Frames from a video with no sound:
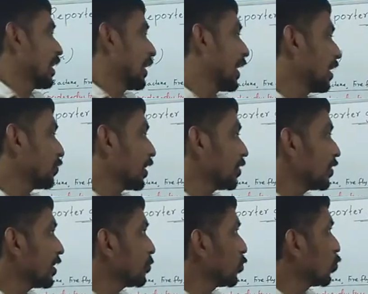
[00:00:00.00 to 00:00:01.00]
And when
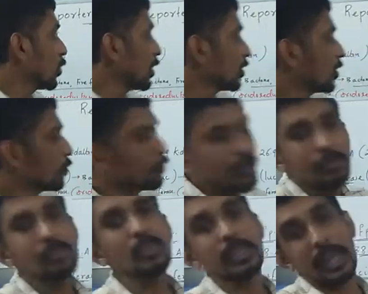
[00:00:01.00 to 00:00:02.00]
we move into the
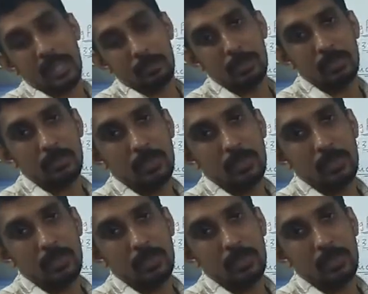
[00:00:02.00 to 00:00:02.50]
fifth type